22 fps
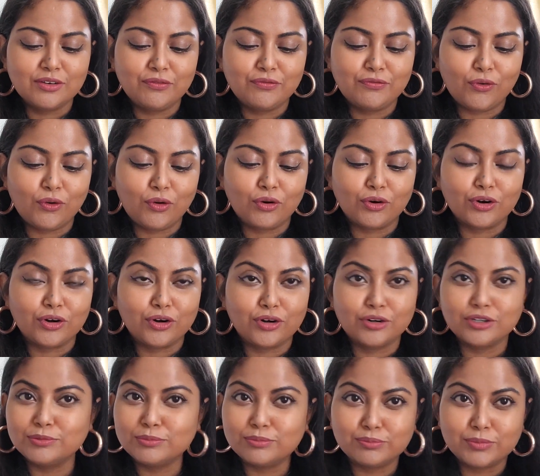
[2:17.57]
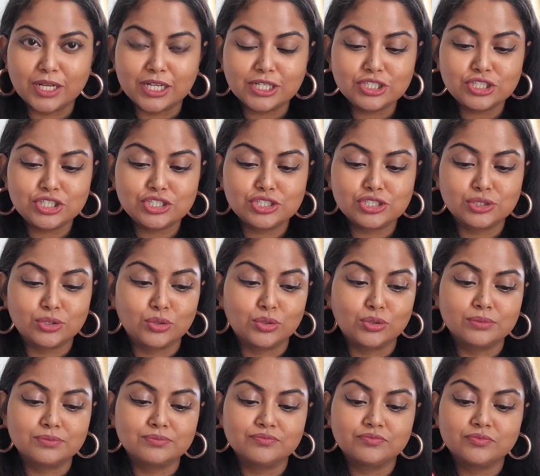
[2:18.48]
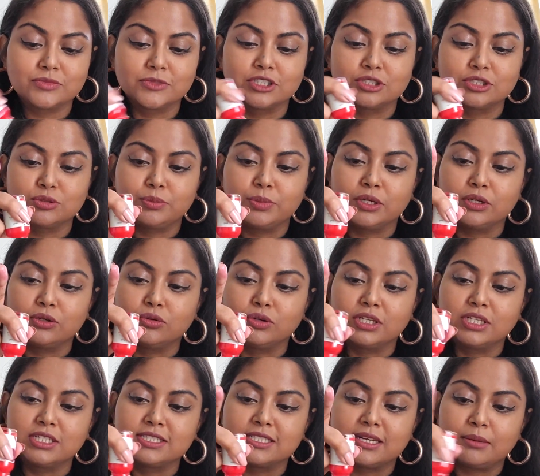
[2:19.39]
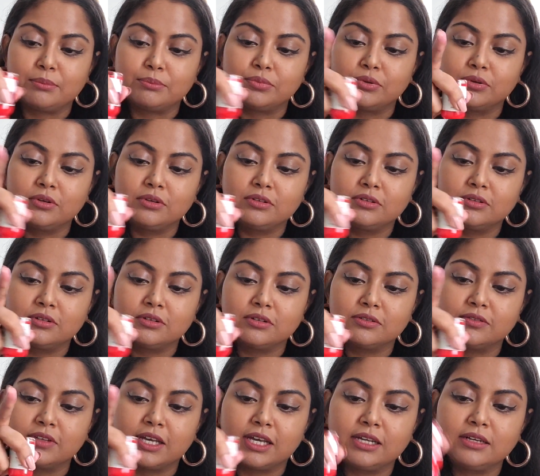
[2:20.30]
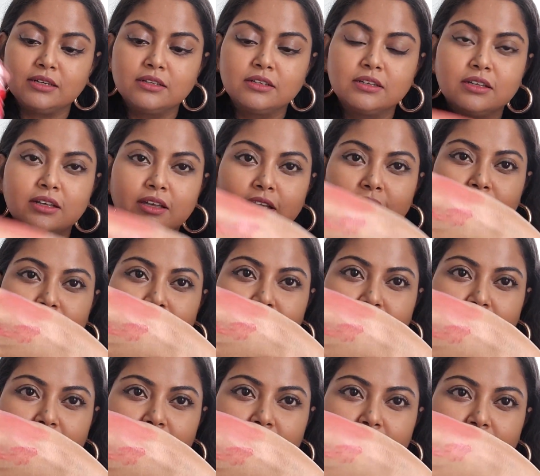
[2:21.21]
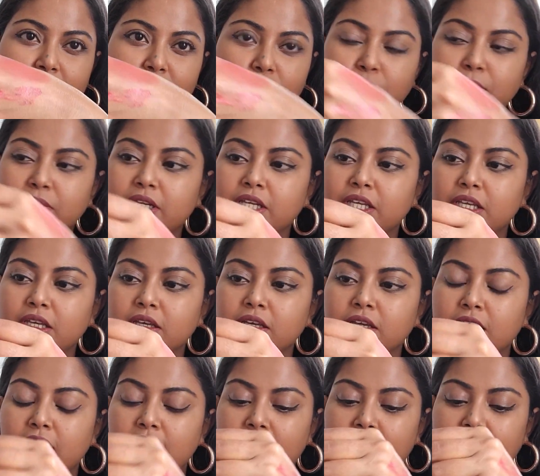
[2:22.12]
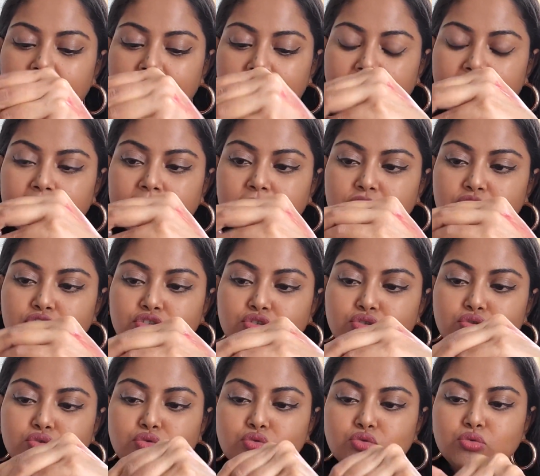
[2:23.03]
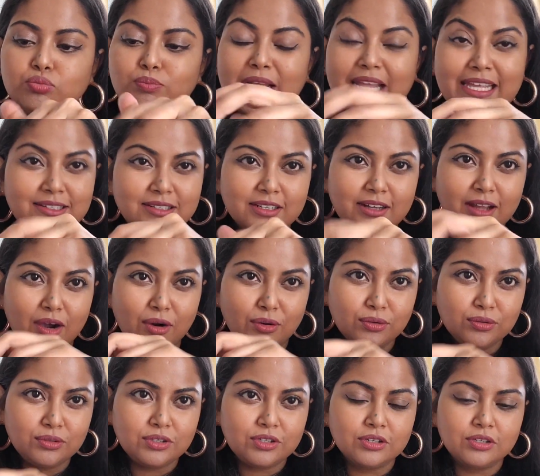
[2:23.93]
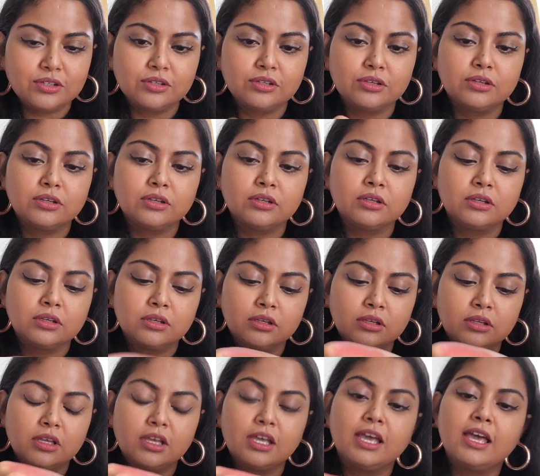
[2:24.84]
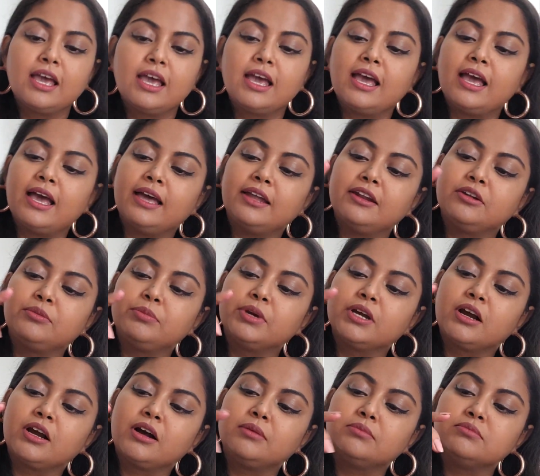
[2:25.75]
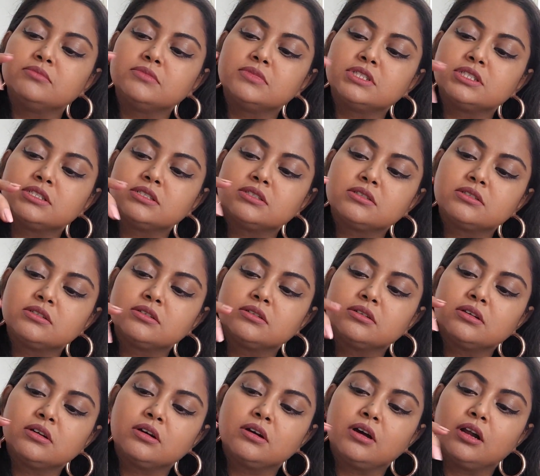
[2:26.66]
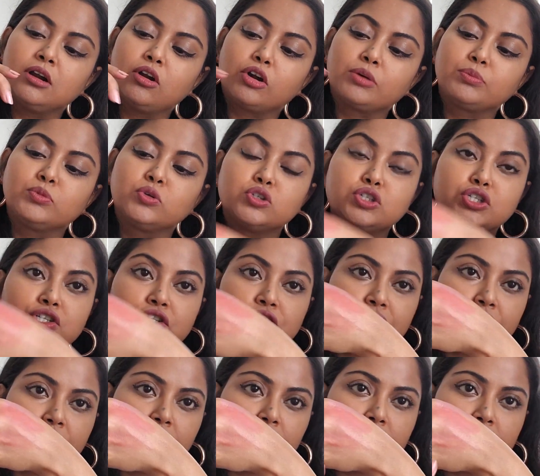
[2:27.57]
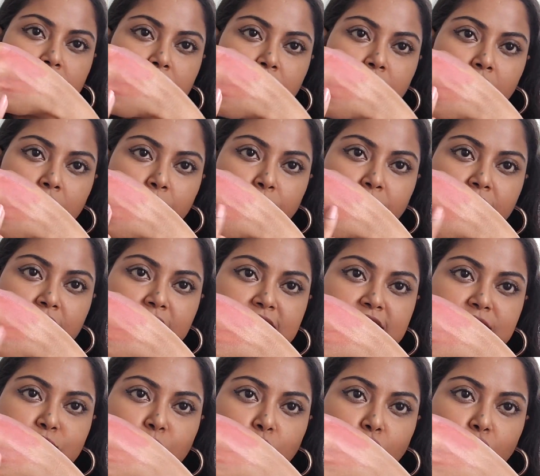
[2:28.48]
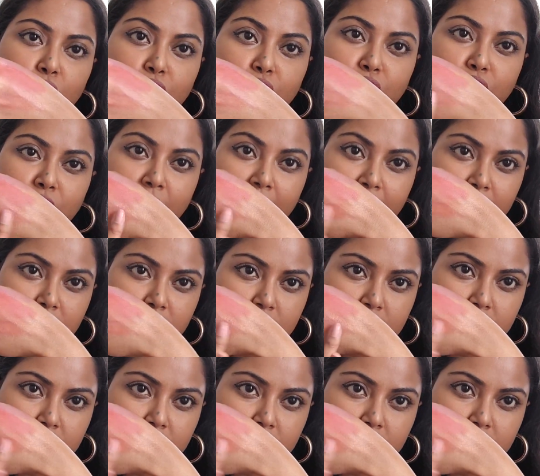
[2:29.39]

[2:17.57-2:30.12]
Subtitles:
for blush, so this would be a good example of that. Very liquidy, and you blend it out and it becomes a lot more sheer, but it is more red.